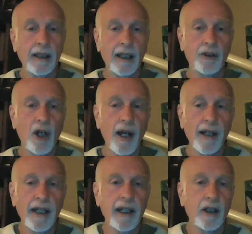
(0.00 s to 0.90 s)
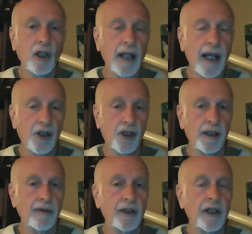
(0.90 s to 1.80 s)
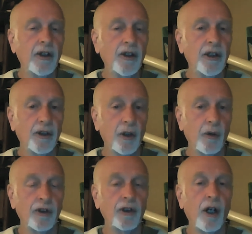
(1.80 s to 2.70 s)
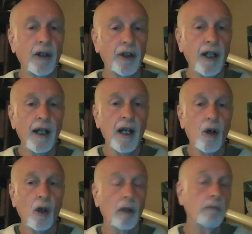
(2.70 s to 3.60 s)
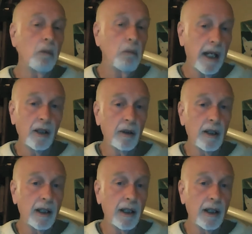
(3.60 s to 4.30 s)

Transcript: a tiny collection of a dozen or so stars or in,